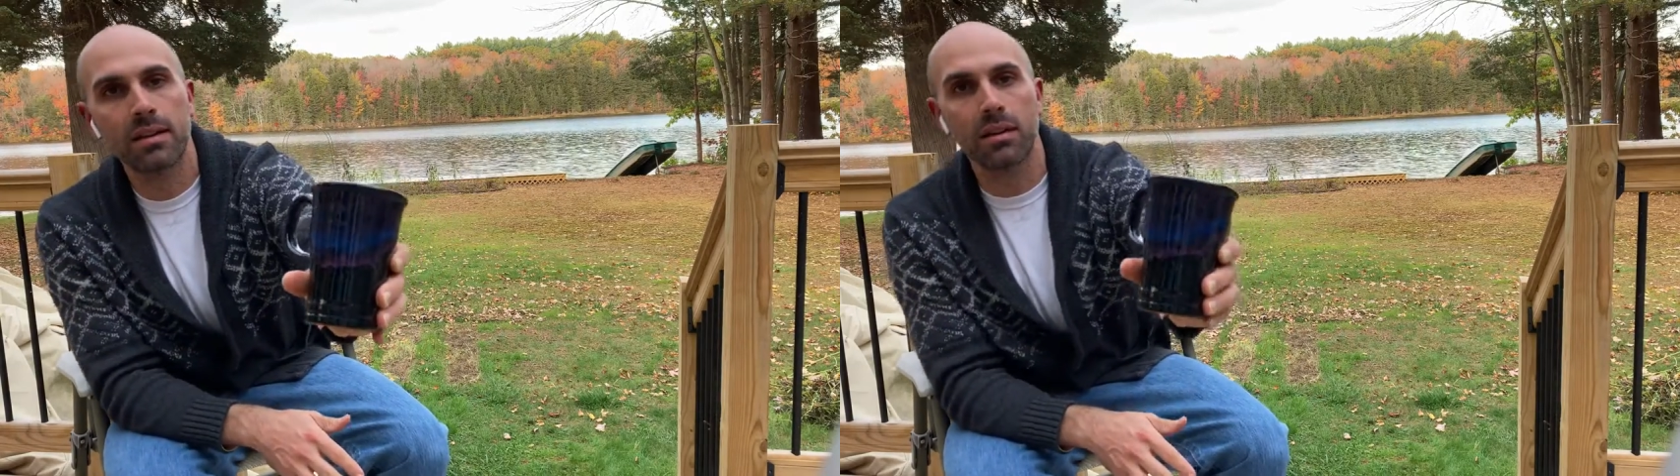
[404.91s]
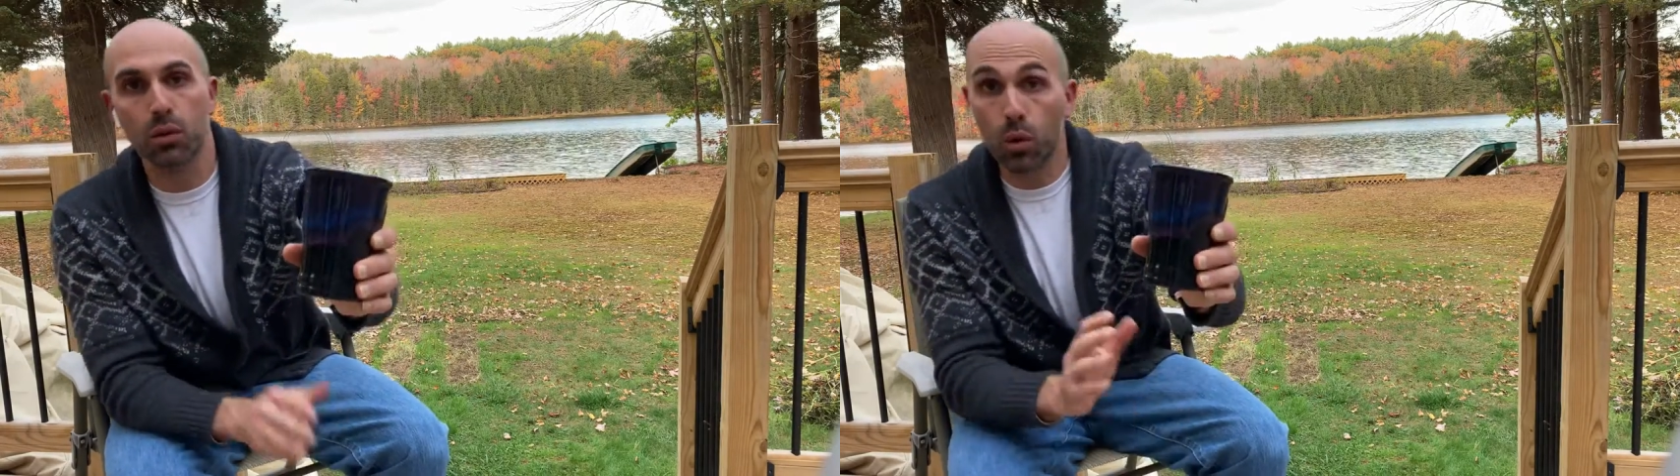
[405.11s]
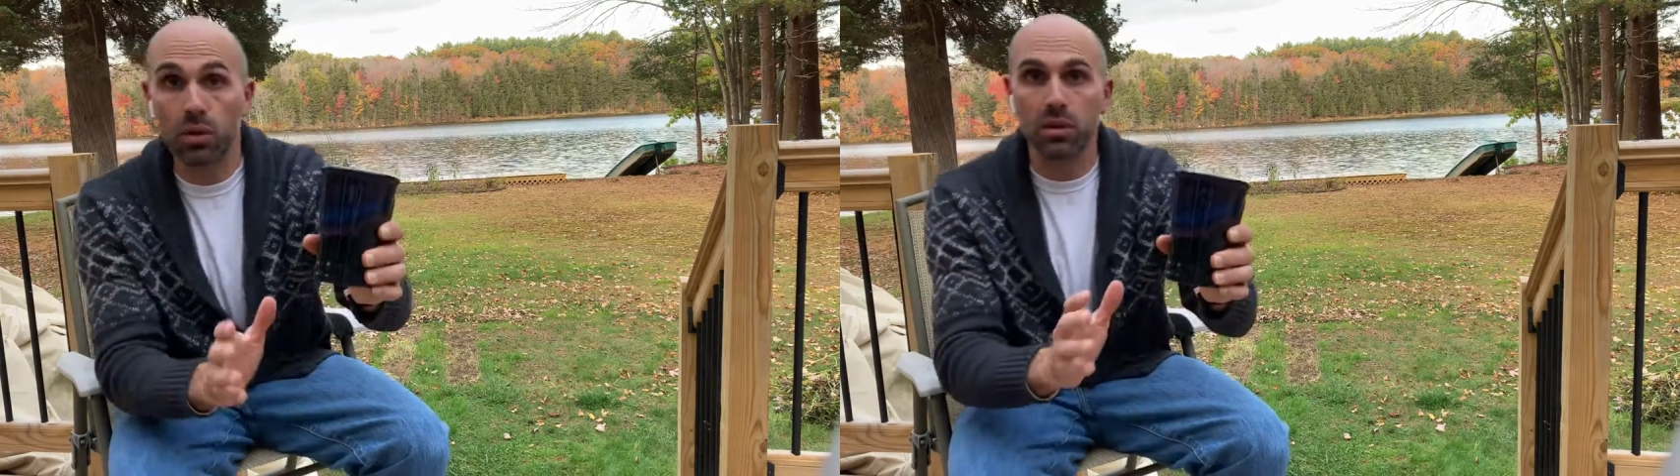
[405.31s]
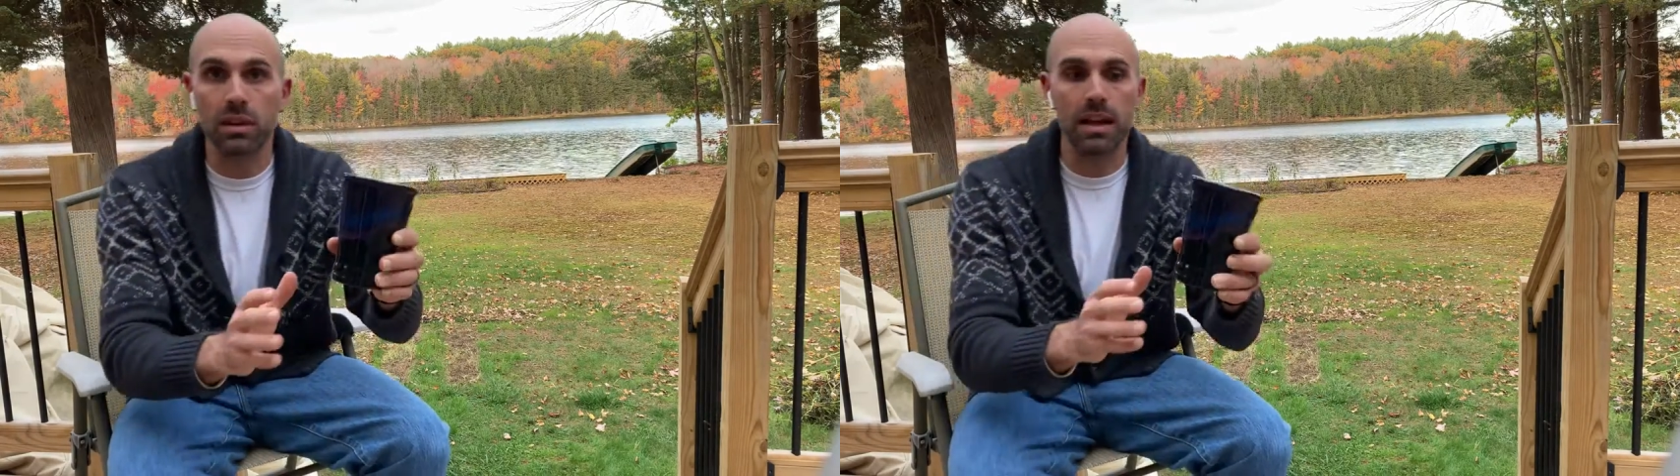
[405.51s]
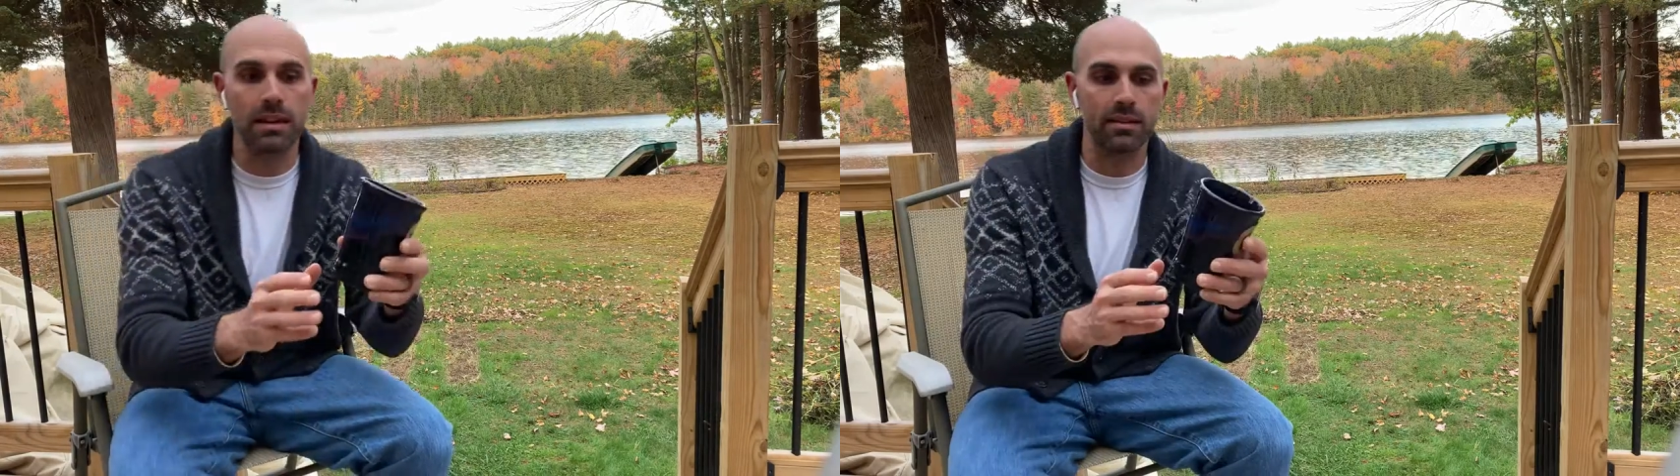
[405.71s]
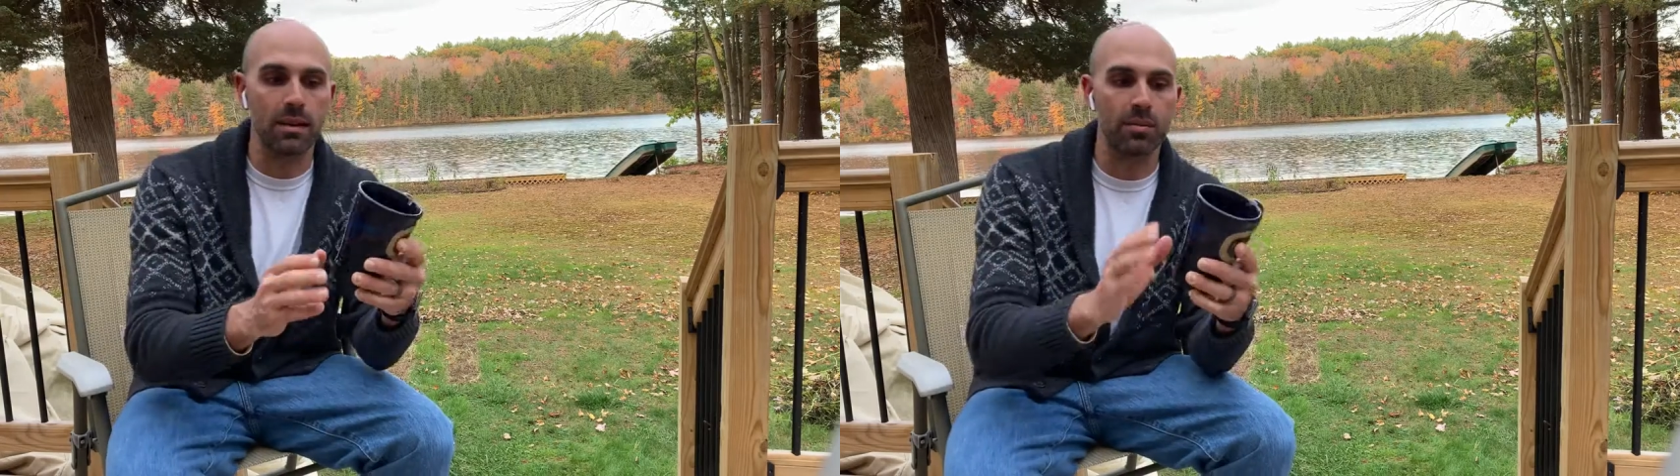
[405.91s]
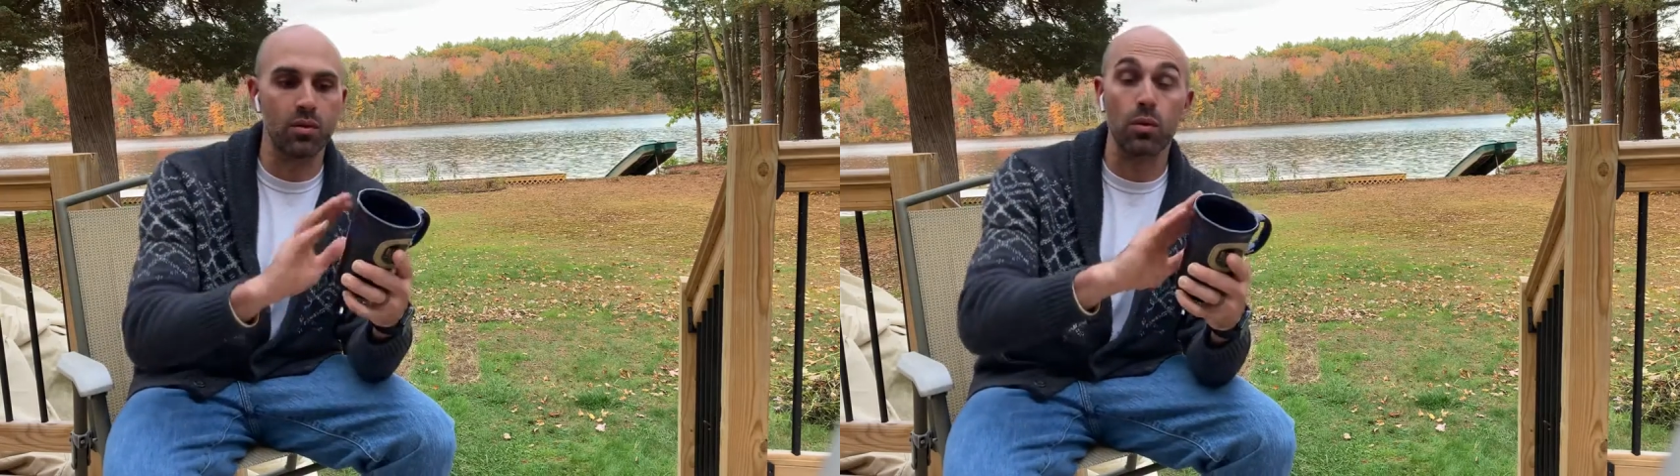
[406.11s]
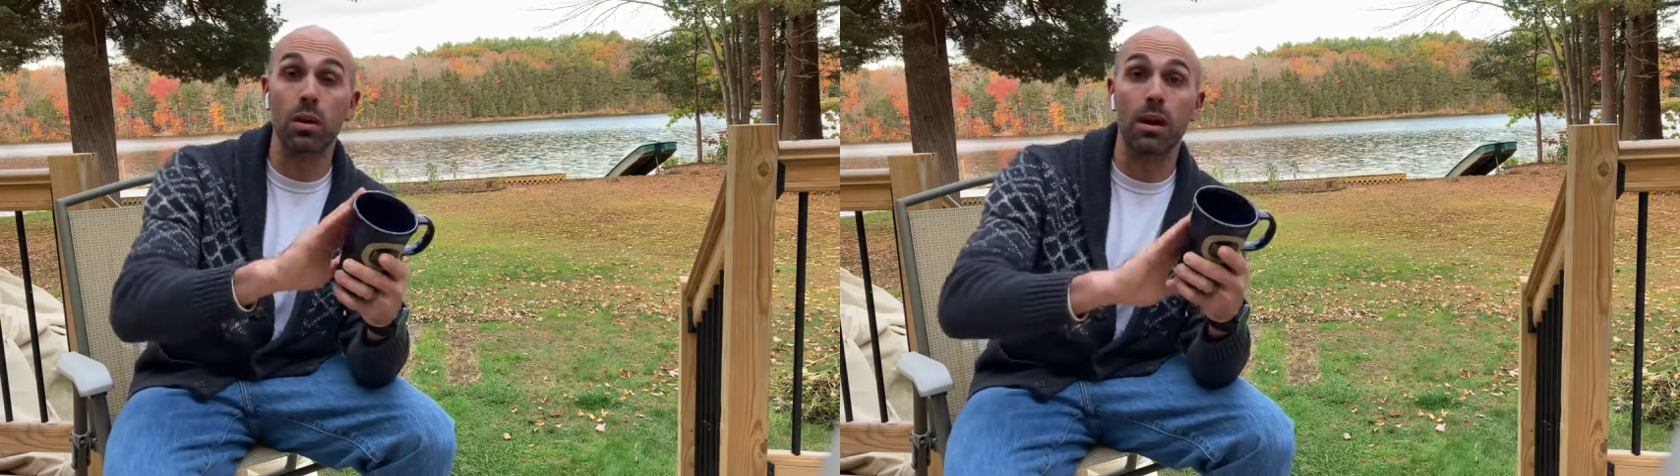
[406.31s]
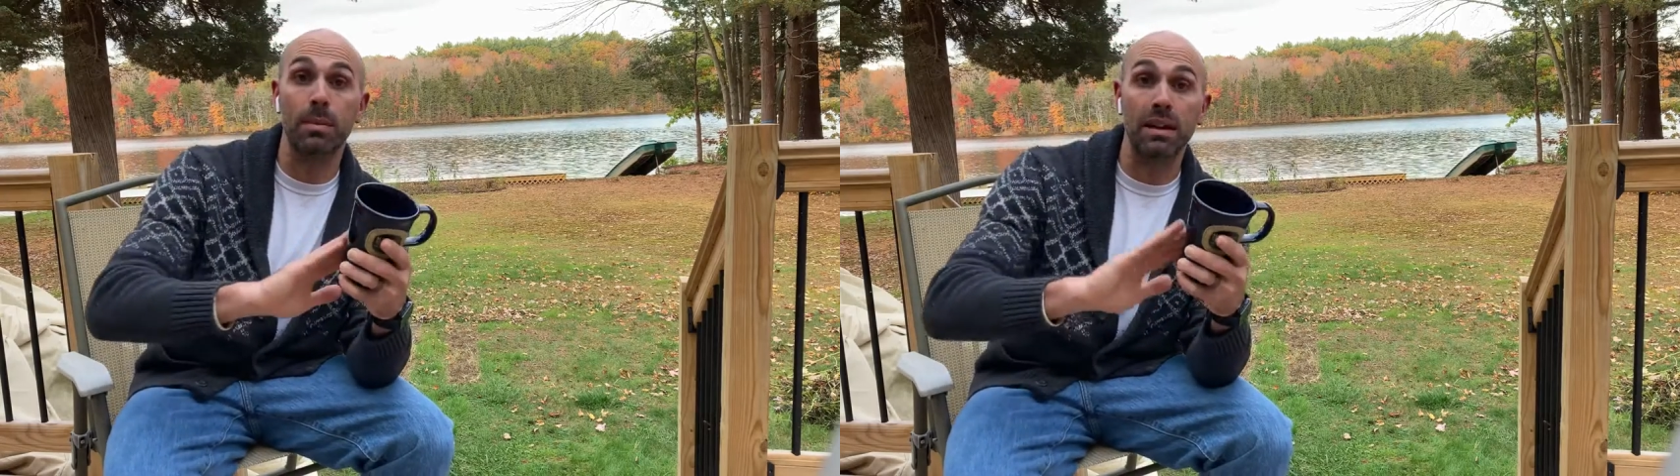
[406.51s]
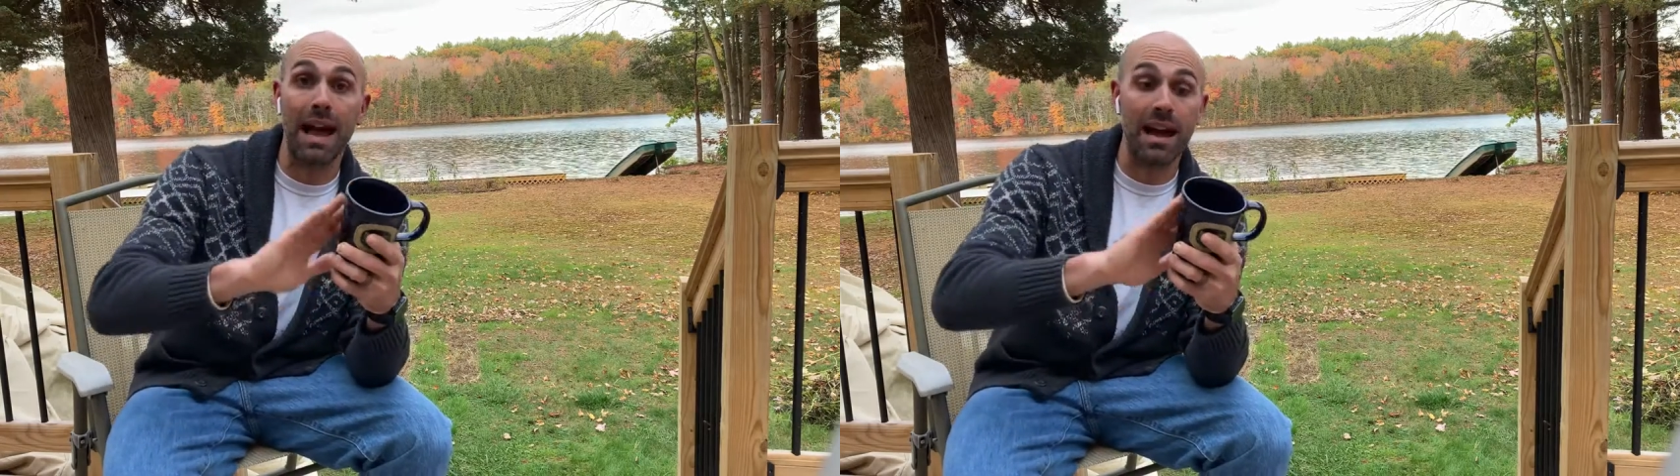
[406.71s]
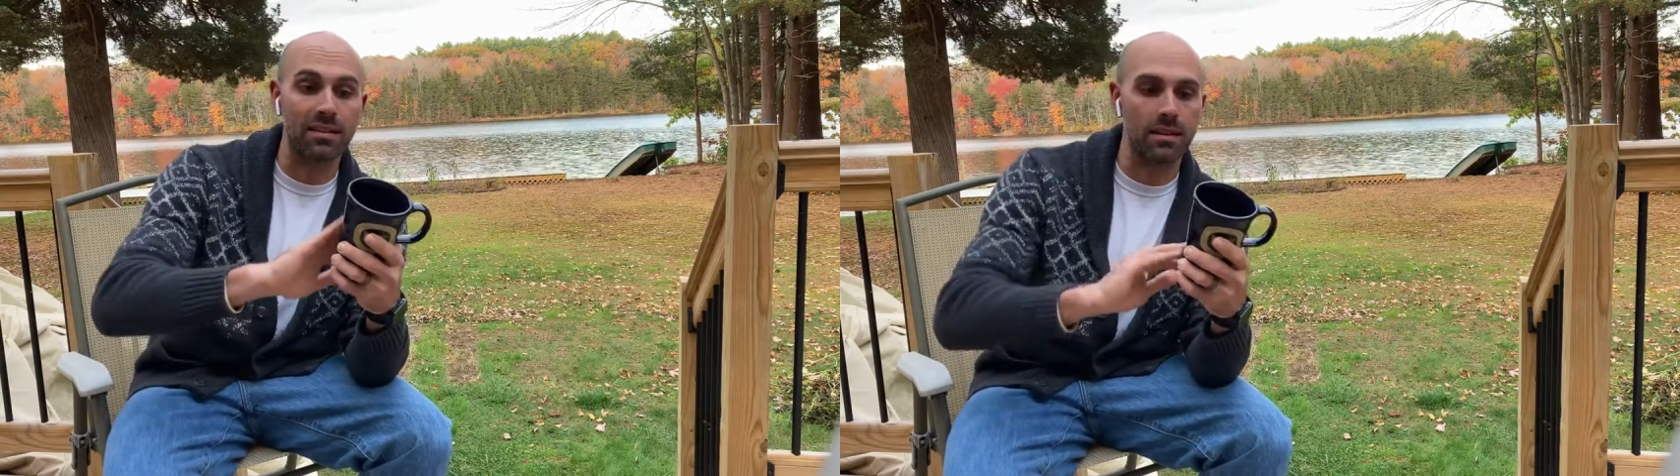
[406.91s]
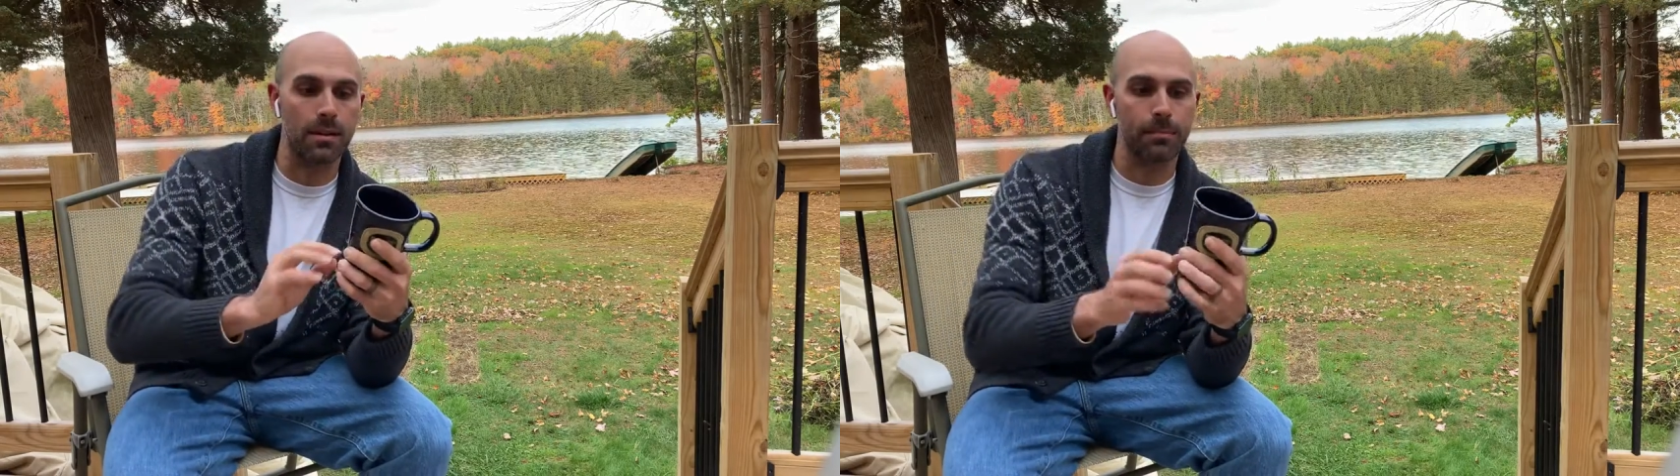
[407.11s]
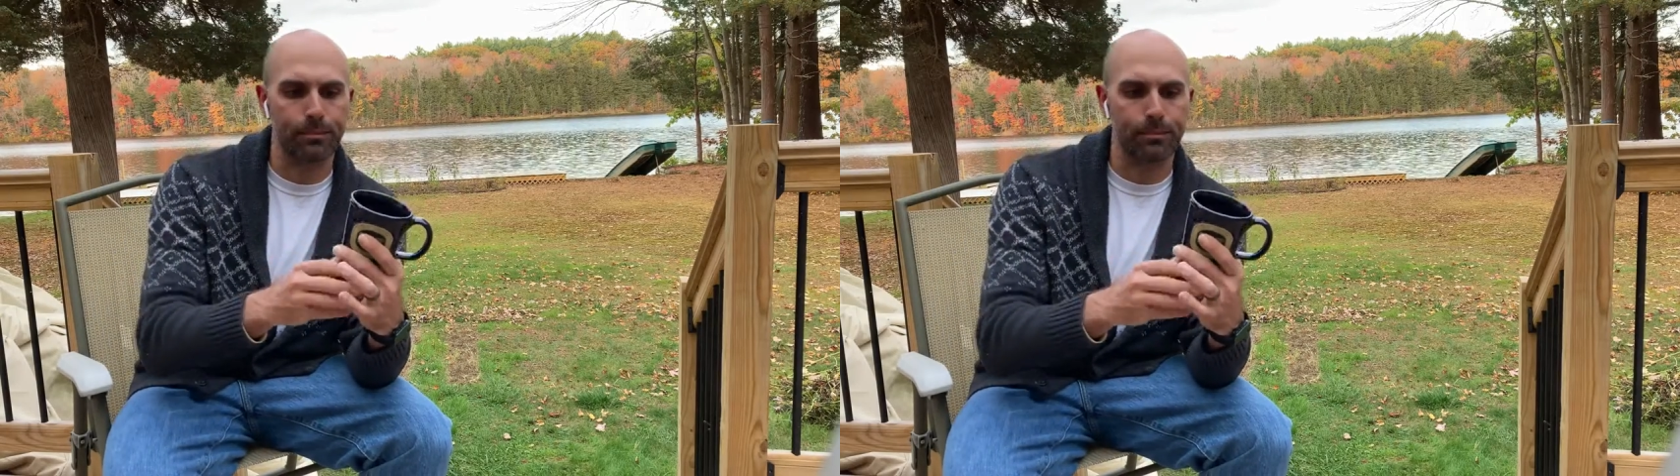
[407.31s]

the northern lights up here up in Alaska.